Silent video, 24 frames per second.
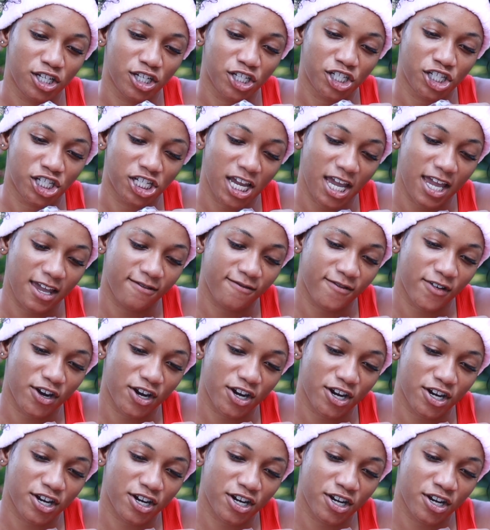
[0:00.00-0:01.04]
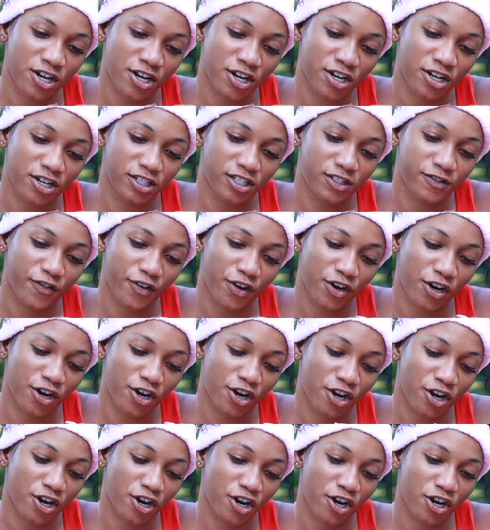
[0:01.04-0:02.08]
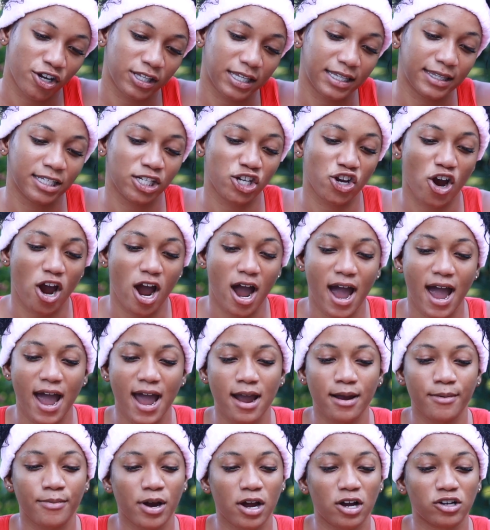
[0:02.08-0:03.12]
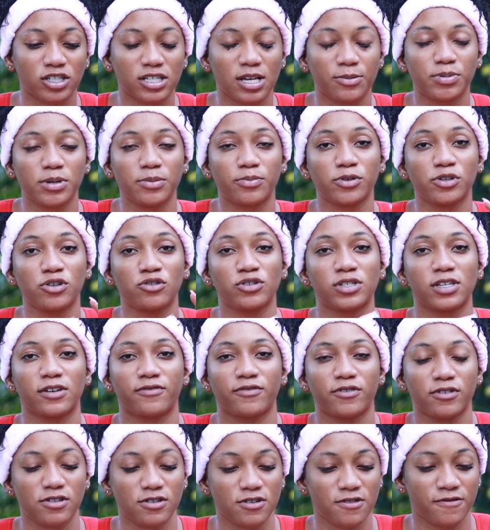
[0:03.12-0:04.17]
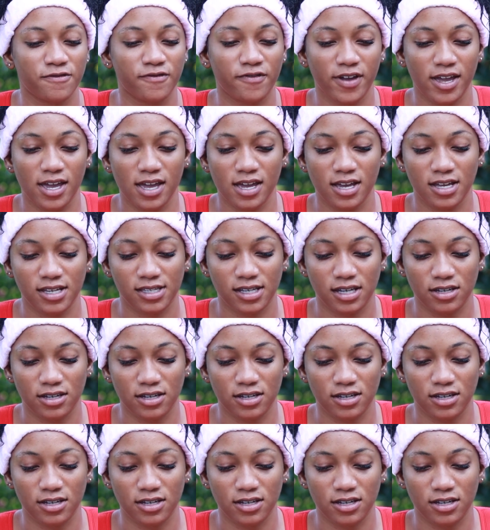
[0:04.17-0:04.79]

shavers for your eyebrows. Some people use it for their face.